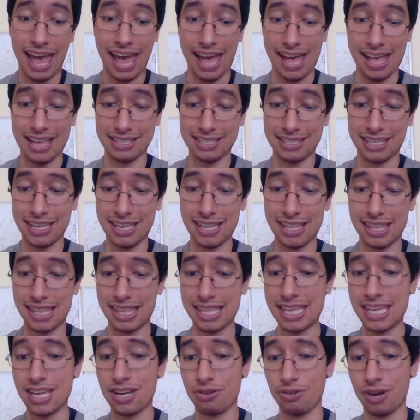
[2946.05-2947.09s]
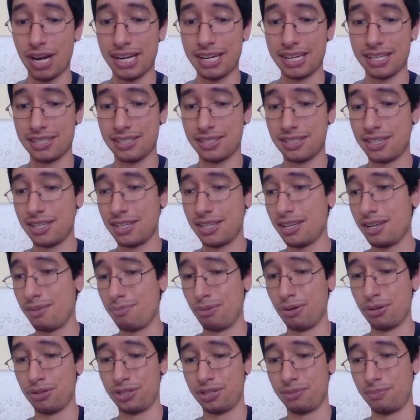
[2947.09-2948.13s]
as the greatest
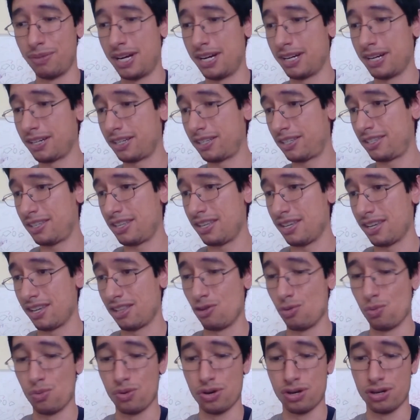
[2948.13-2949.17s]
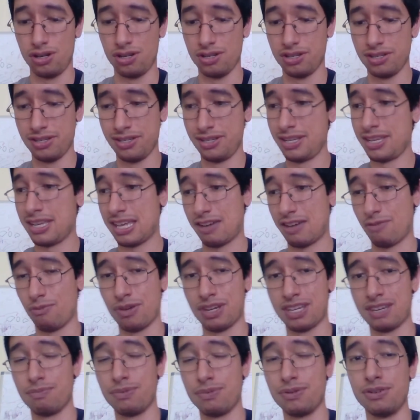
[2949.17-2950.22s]
booster box in the world if
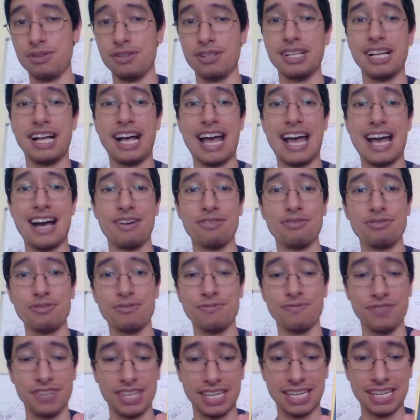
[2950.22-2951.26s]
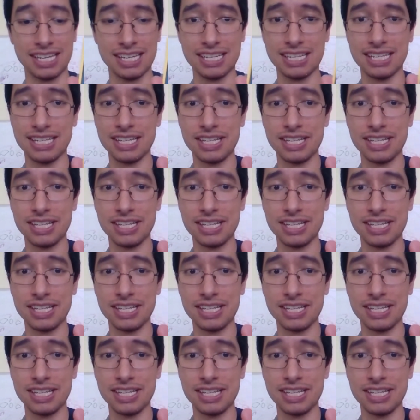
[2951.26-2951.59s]
we can pull a Houndoom V.